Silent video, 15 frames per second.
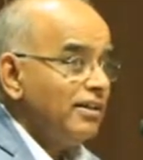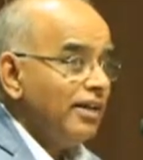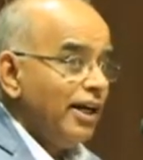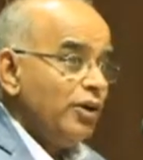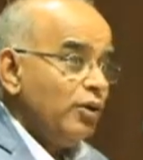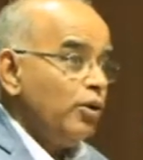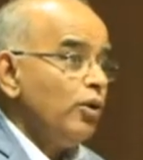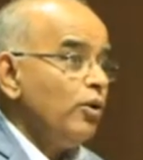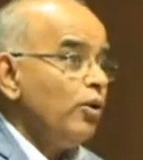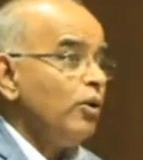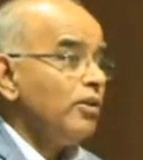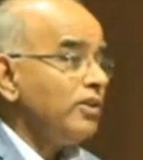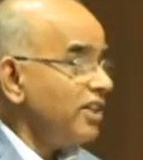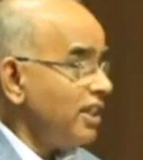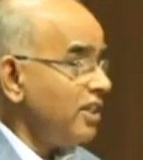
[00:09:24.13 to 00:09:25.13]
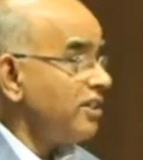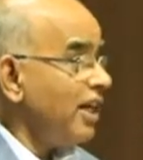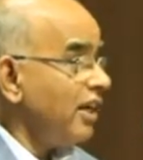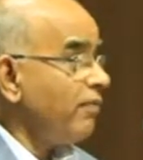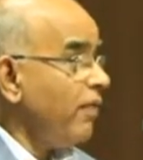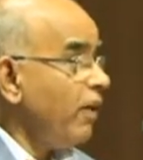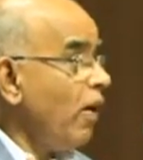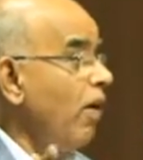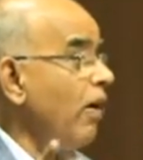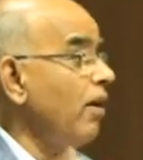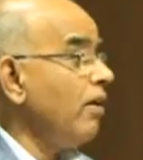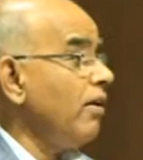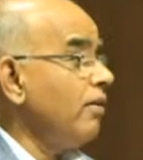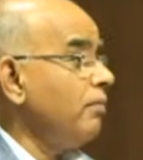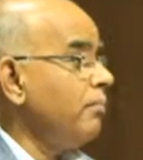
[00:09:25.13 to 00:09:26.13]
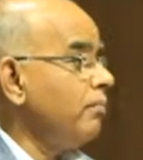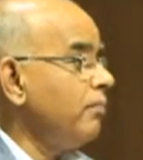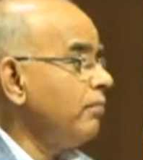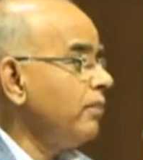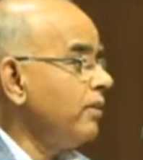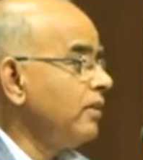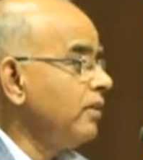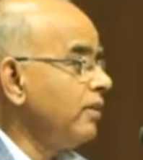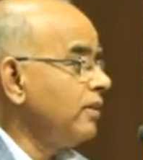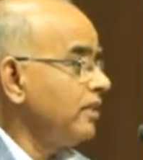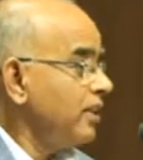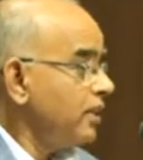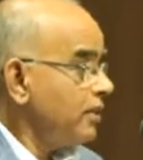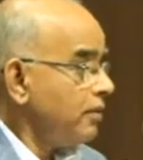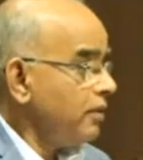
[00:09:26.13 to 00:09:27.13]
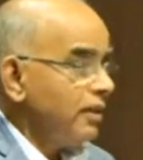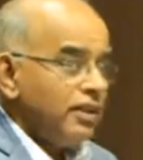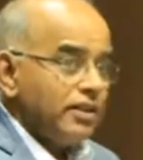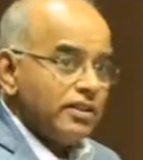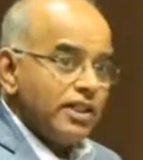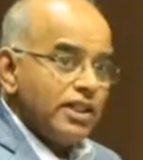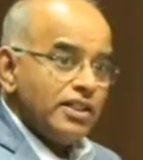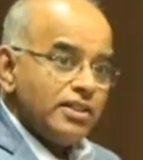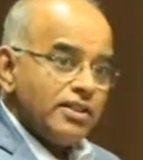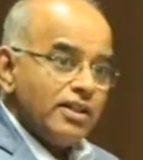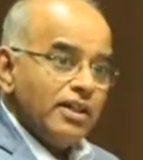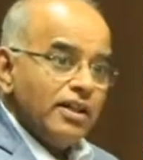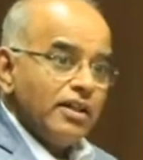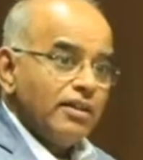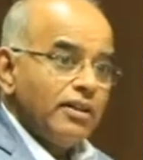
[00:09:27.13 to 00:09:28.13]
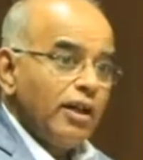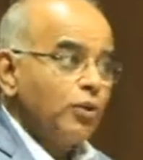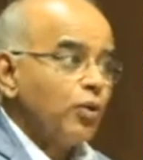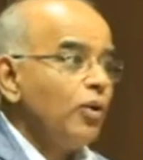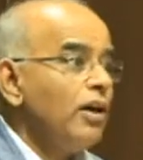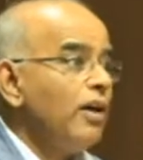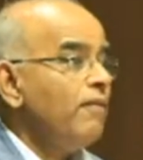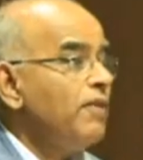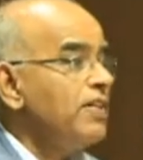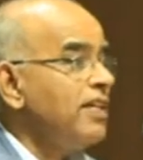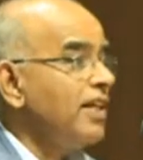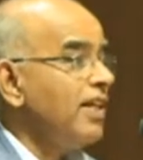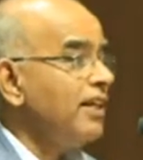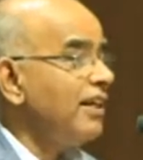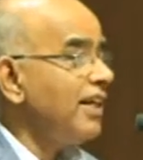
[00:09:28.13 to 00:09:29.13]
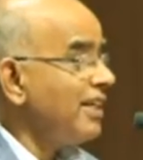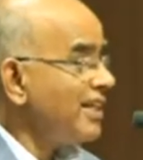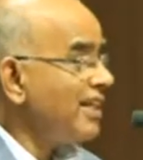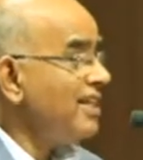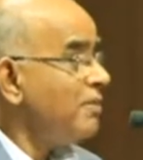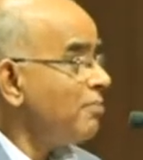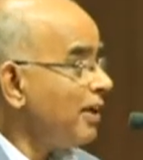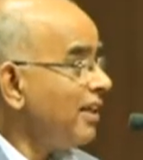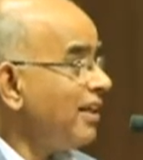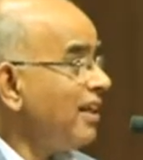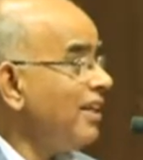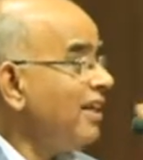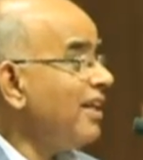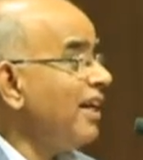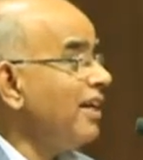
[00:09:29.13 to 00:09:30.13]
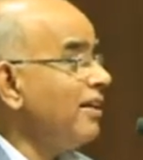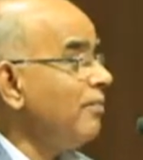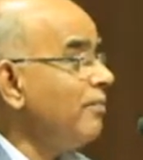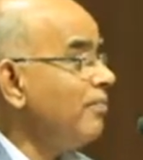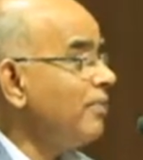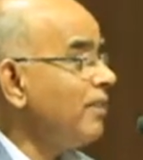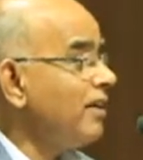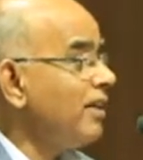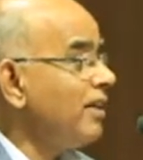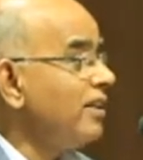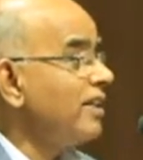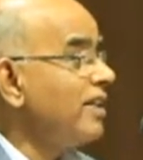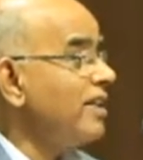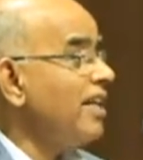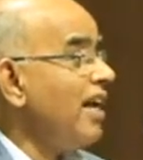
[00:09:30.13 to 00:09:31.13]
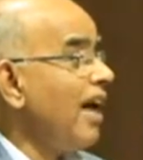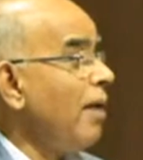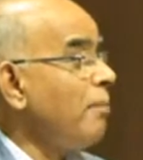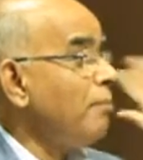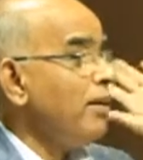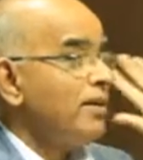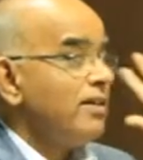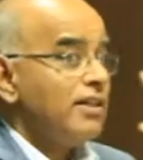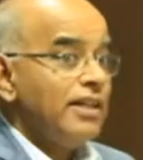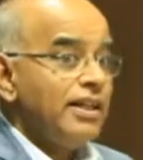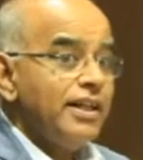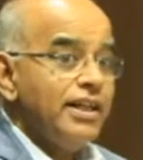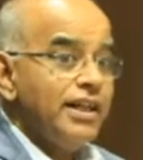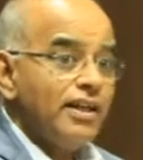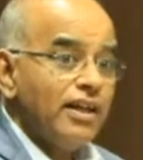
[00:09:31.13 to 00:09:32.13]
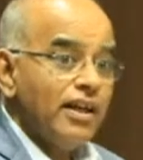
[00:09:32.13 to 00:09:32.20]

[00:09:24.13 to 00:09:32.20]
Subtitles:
And do you know, she is dead for all. She is not only physically dead, she is mentally dead. She is a hapless lady.